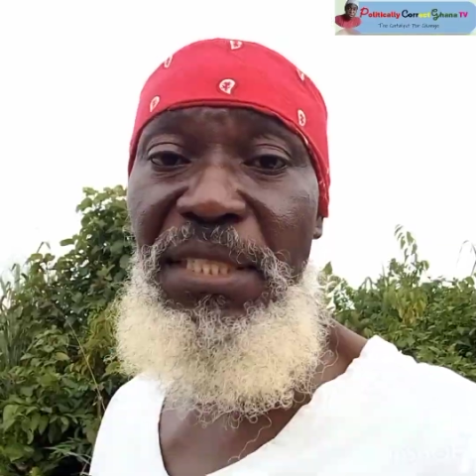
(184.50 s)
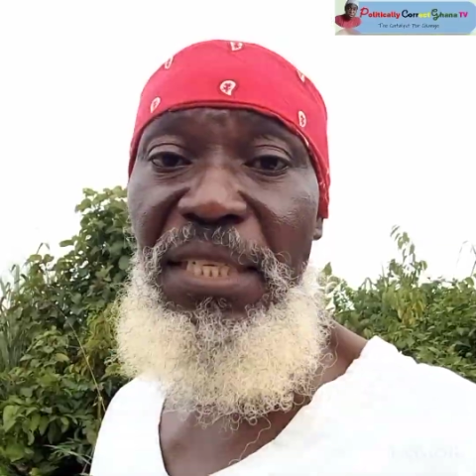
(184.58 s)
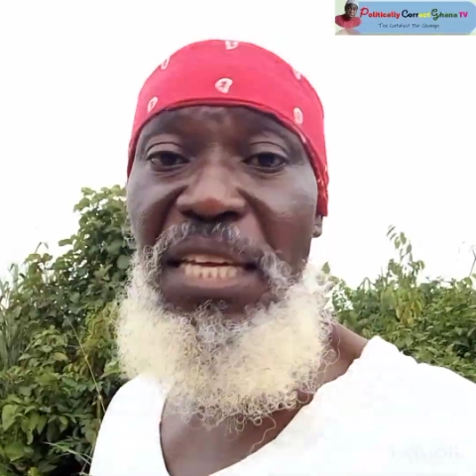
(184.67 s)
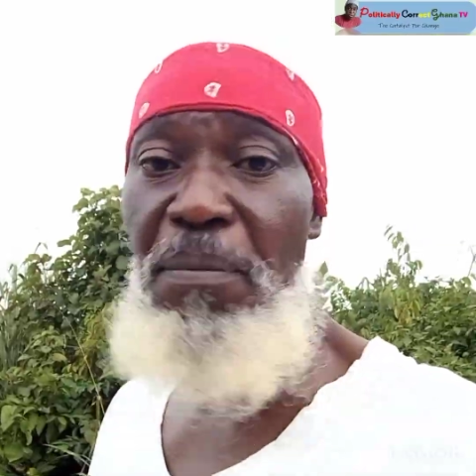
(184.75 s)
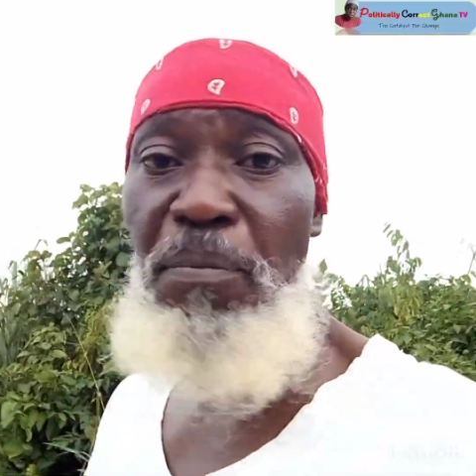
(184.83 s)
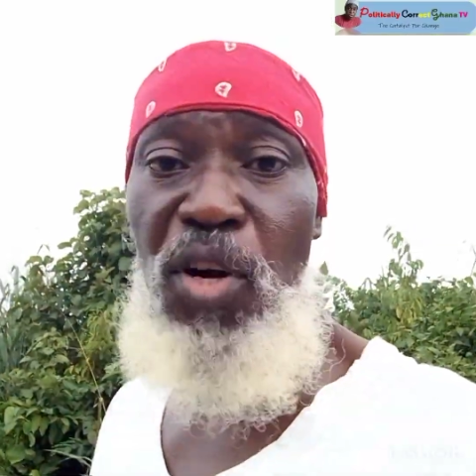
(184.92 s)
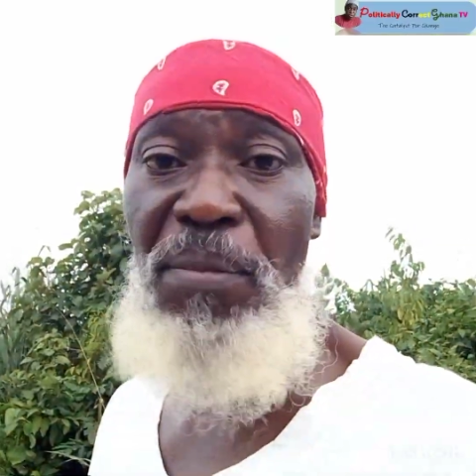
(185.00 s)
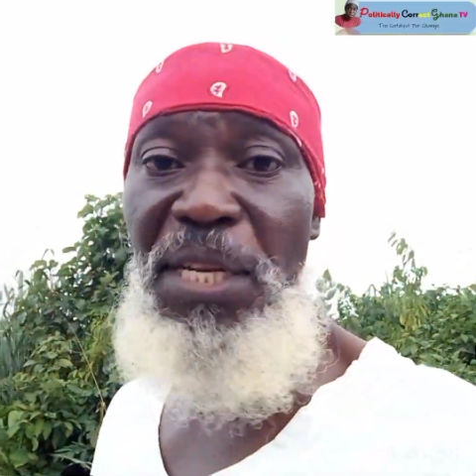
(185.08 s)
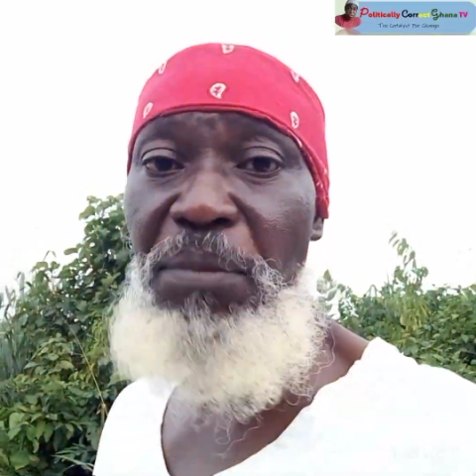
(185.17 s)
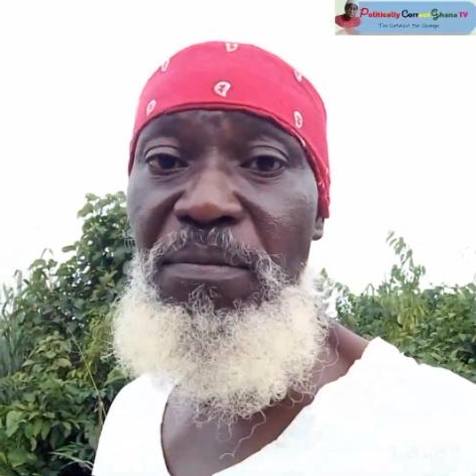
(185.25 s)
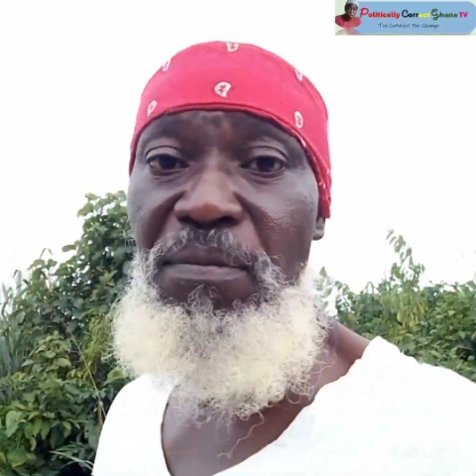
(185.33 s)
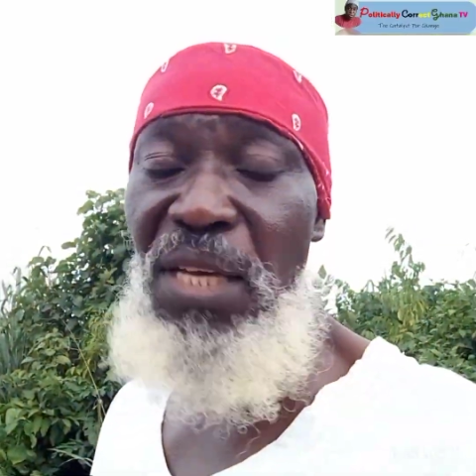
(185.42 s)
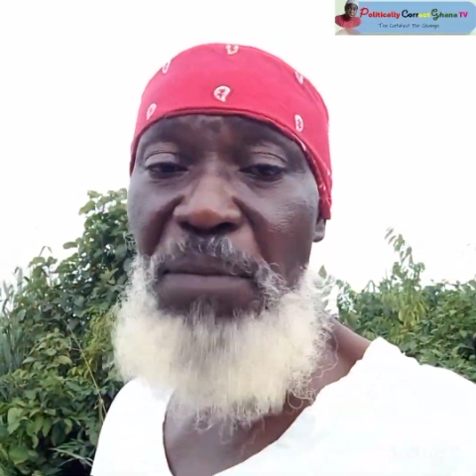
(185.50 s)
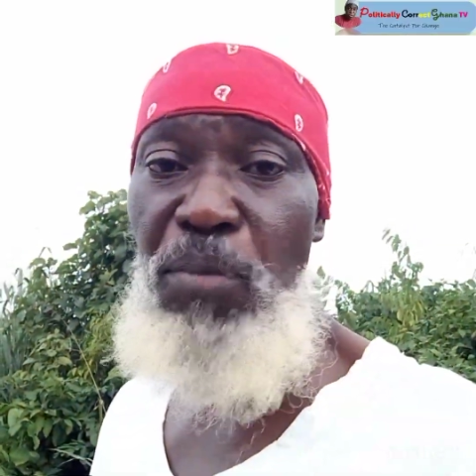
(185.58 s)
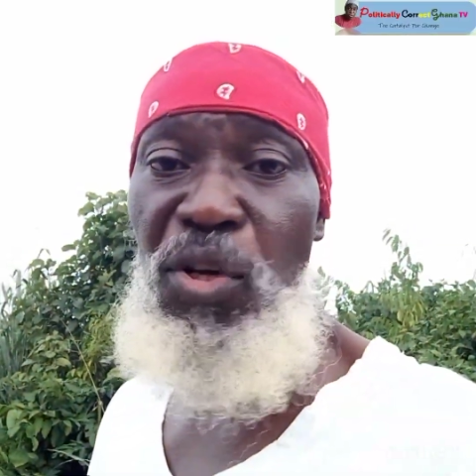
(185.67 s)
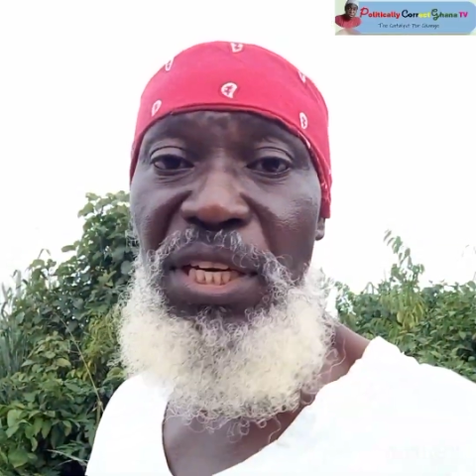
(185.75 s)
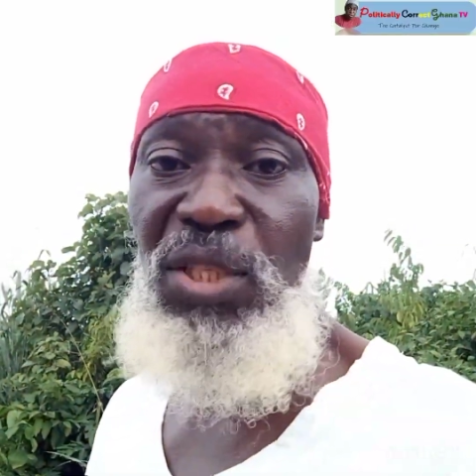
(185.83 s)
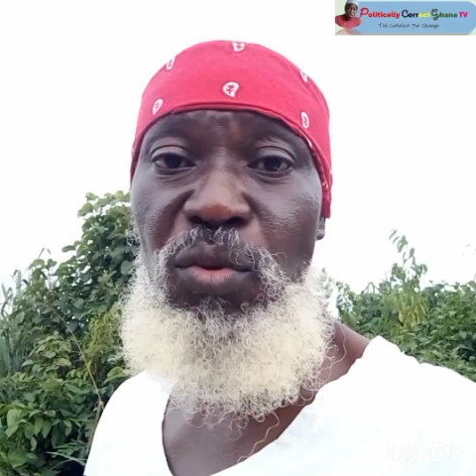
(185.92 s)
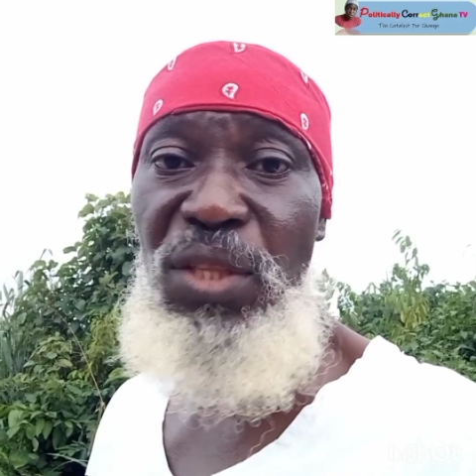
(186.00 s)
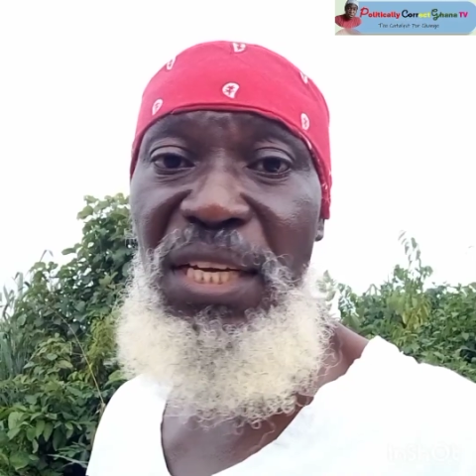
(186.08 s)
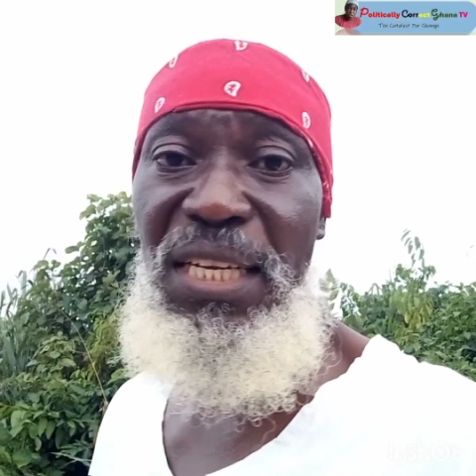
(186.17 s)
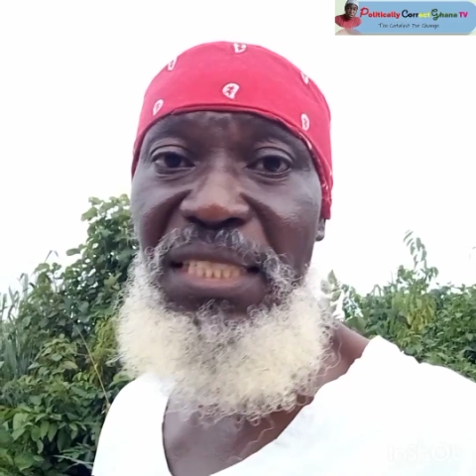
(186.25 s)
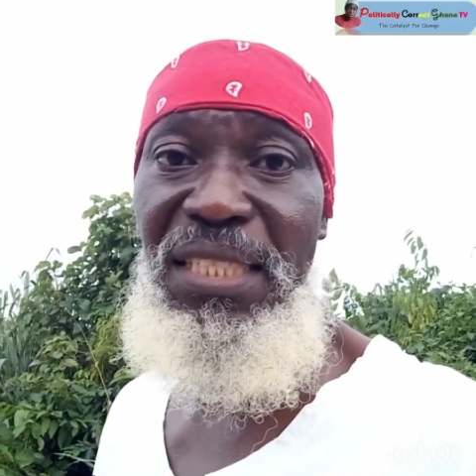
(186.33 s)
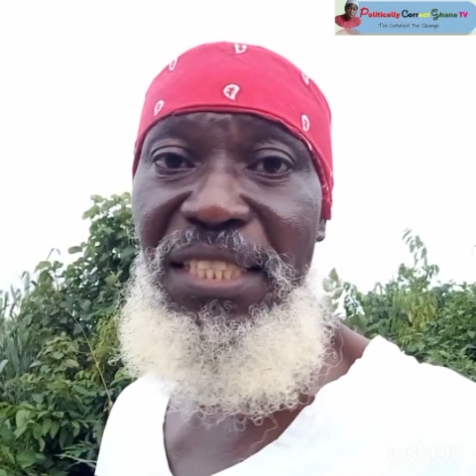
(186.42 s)
In employment, employers will take
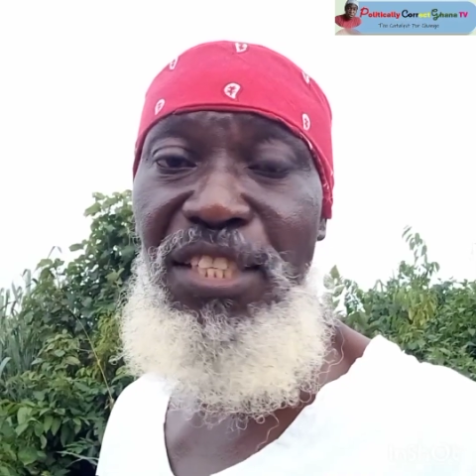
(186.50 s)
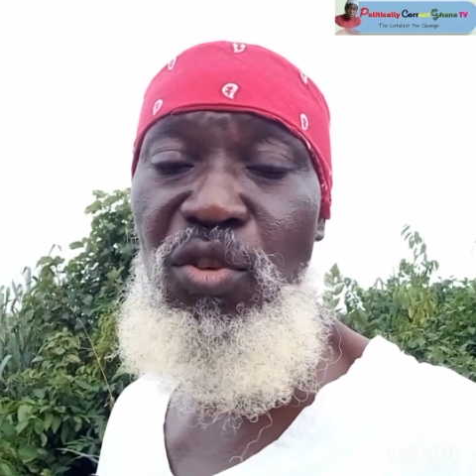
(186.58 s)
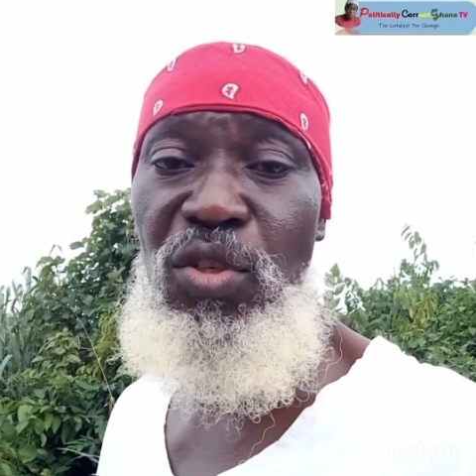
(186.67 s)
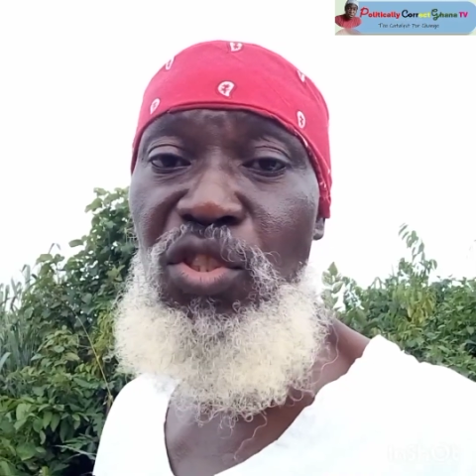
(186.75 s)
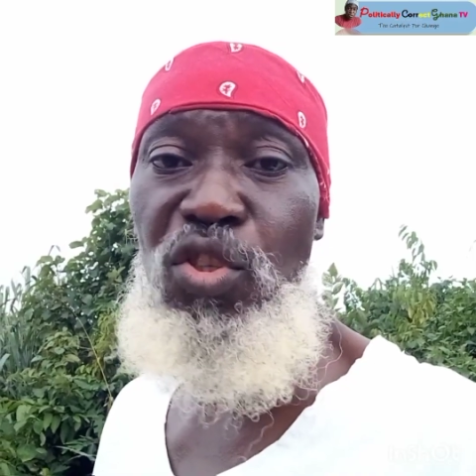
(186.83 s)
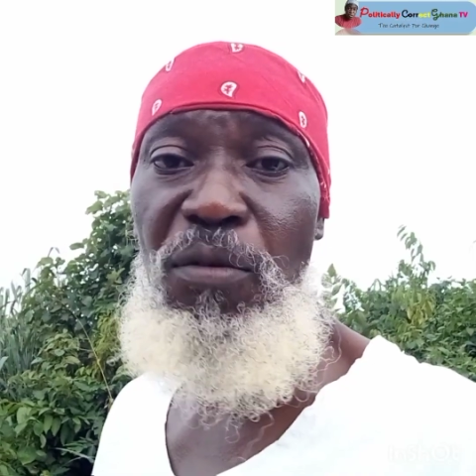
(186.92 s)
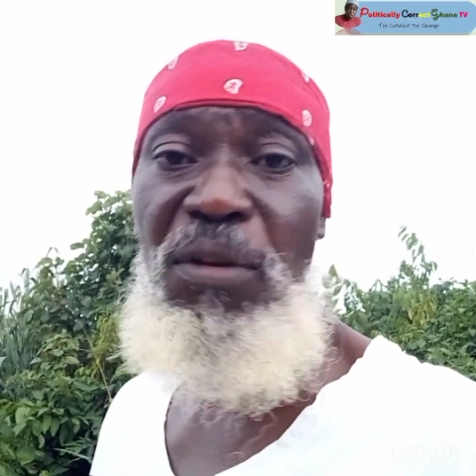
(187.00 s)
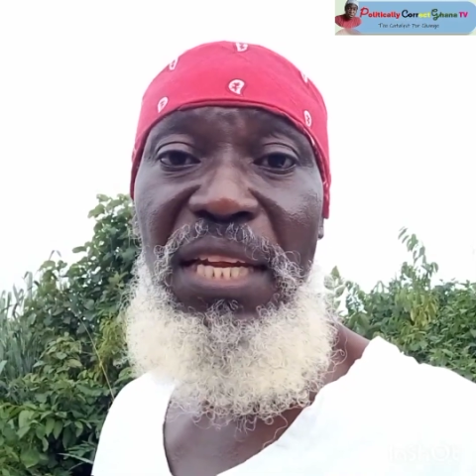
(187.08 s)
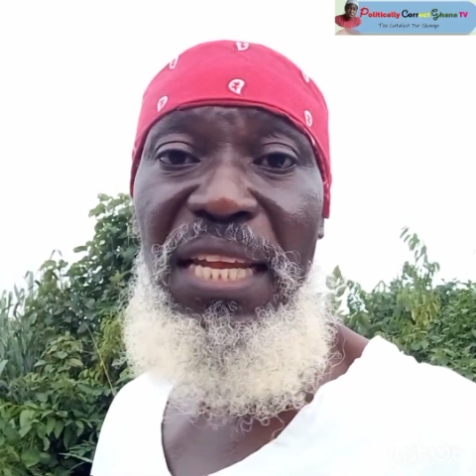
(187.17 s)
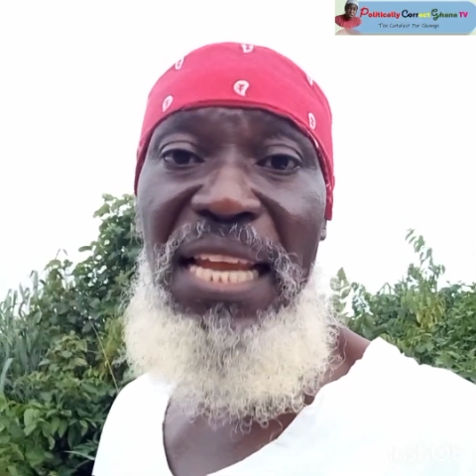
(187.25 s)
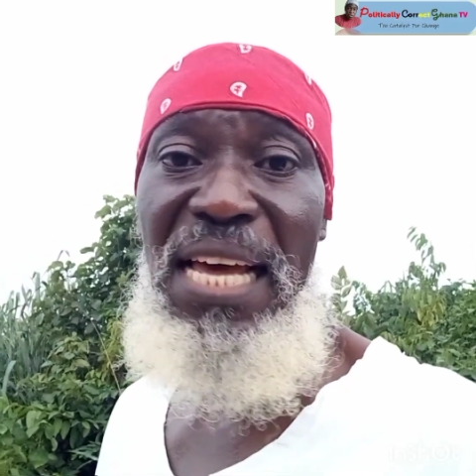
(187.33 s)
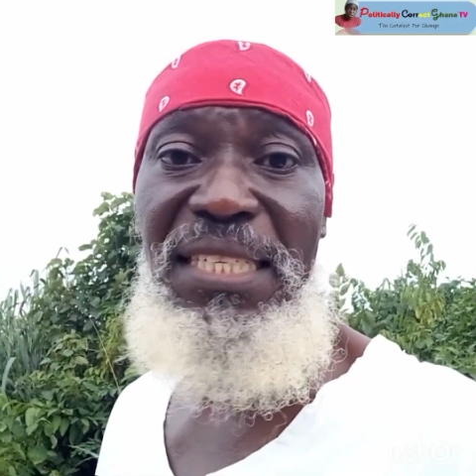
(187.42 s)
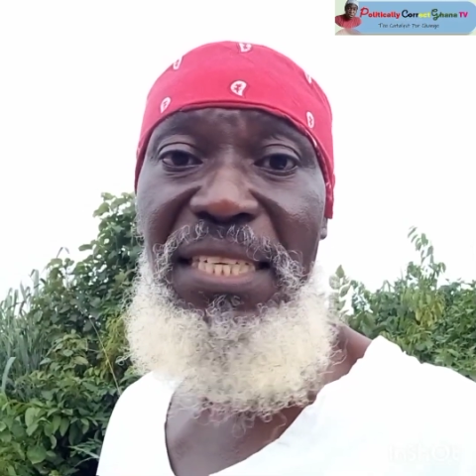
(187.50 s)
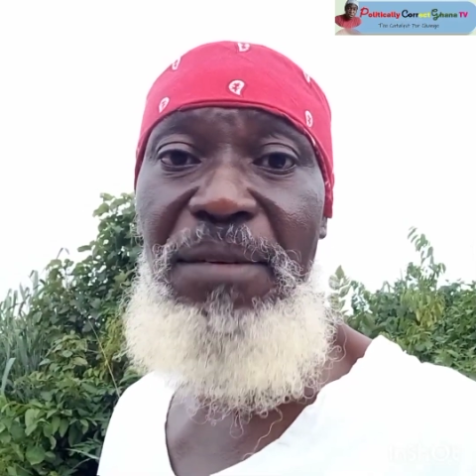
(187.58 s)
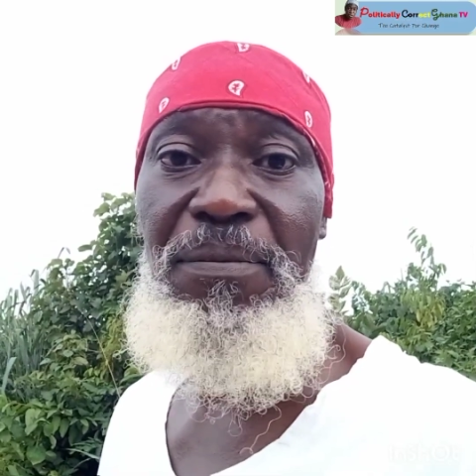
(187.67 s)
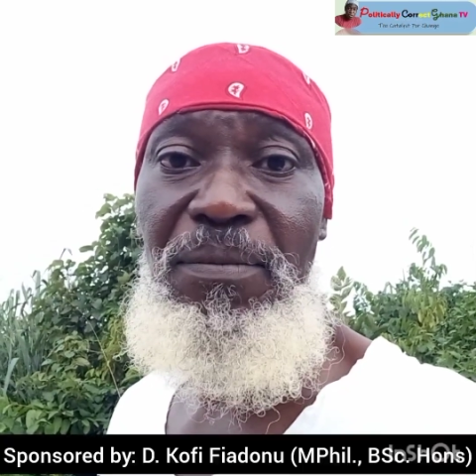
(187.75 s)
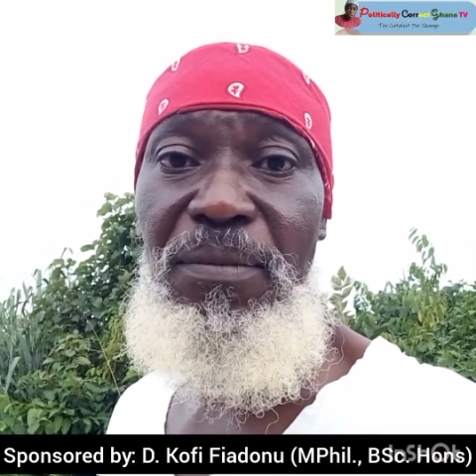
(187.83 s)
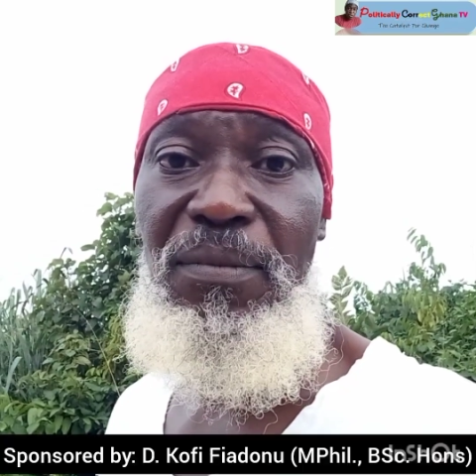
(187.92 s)
a decision on your last name.